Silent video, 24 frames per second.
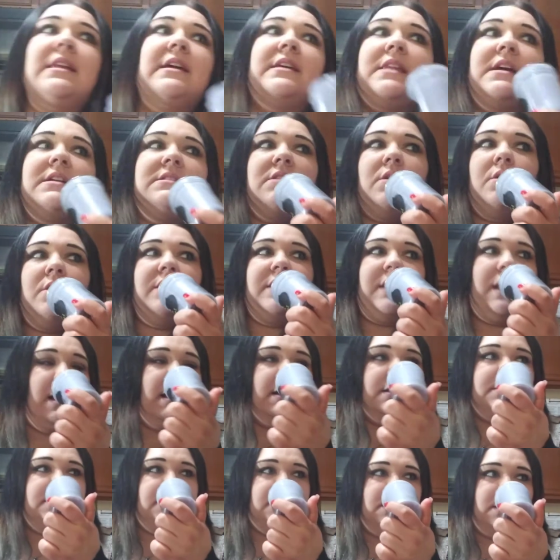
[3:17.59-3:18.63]
Like that's the only thing
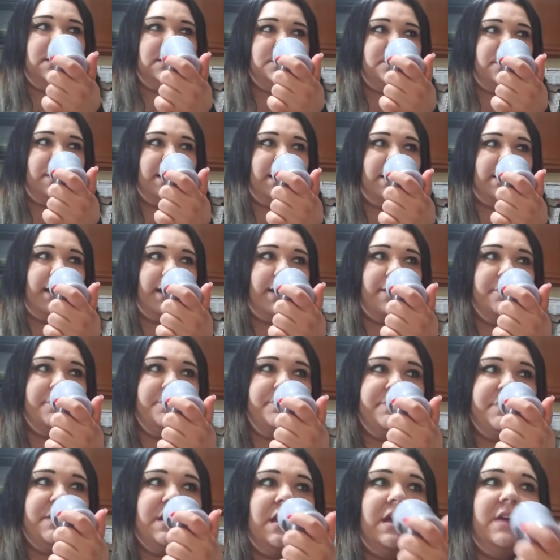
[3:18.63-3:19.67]
I can explain it. Like
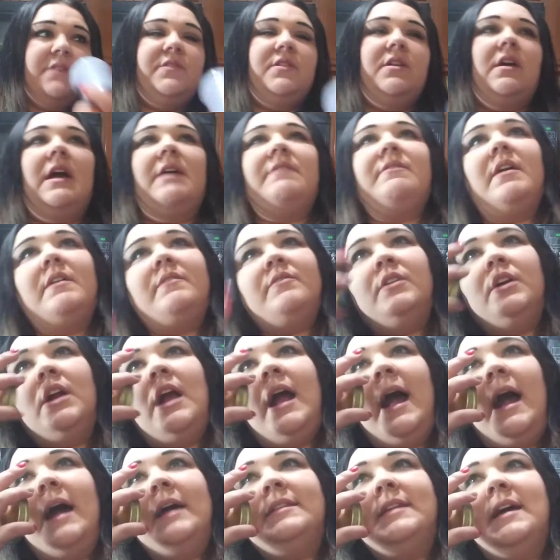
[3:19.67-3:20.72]
if you have ever
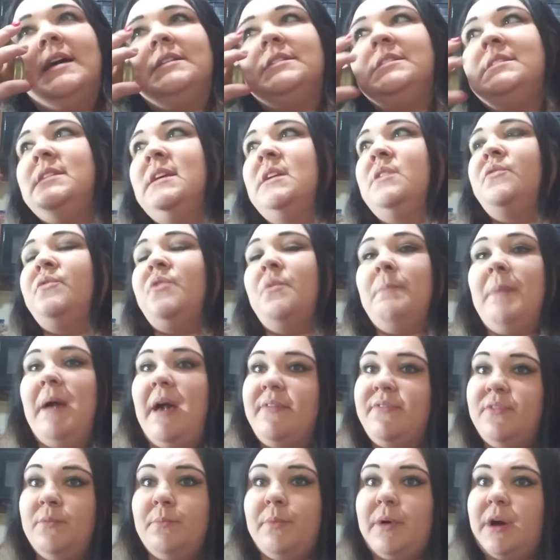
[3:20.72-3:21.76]
had that scent from
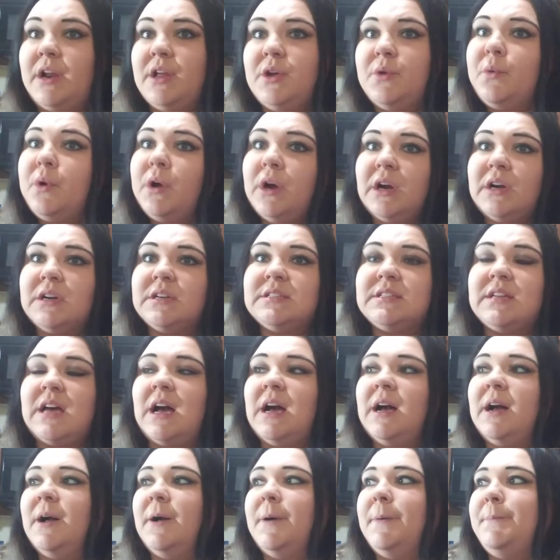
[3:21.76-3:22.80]
Bath and Body Works,
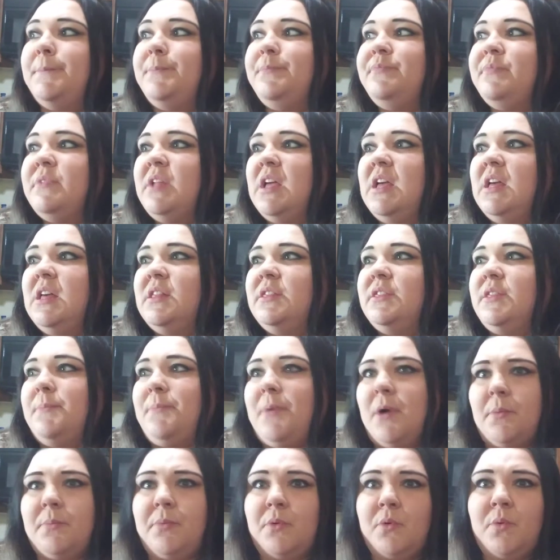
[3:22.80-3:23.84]
um, the
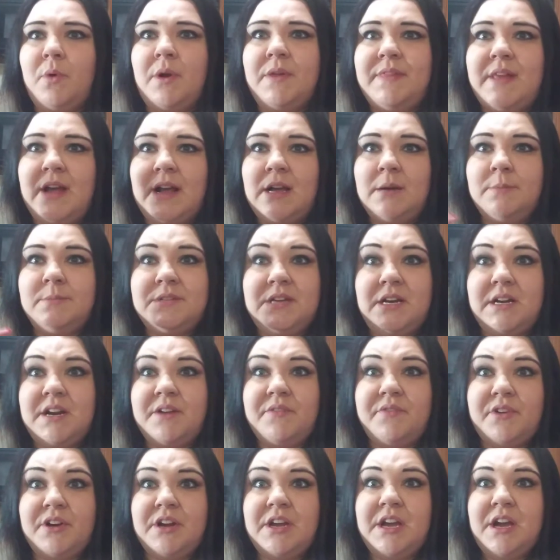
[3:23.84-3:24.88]
purple one that comes out
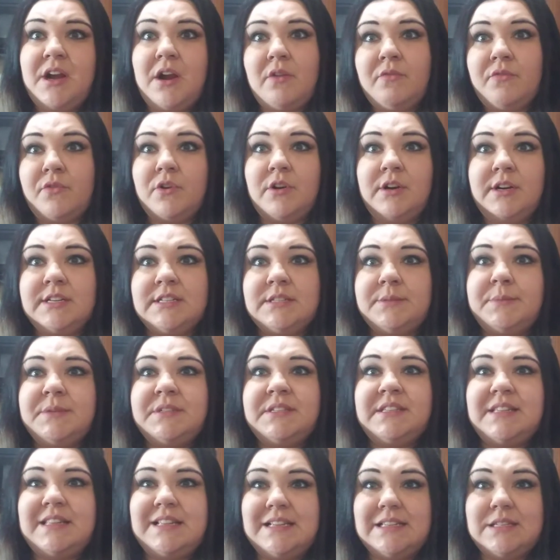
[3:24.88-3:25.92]
every year for
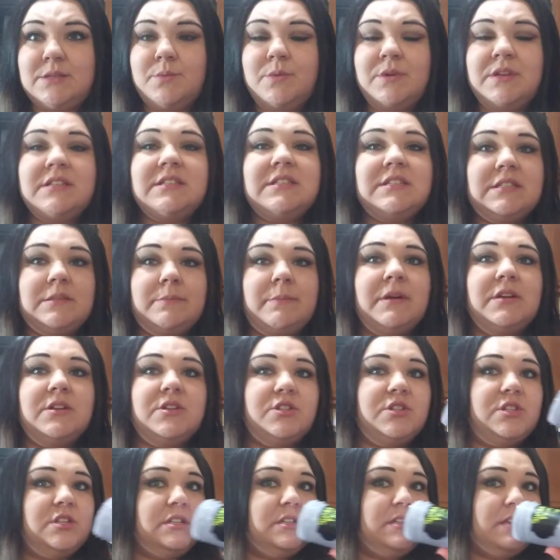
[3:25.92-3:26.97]
Christmas, this one
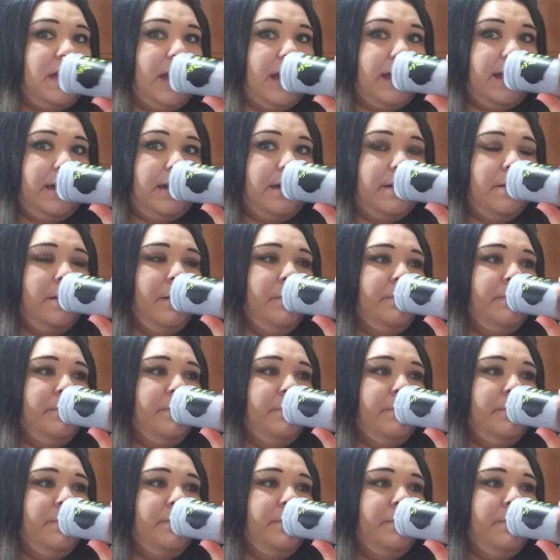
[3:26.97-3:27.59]
smells just like it.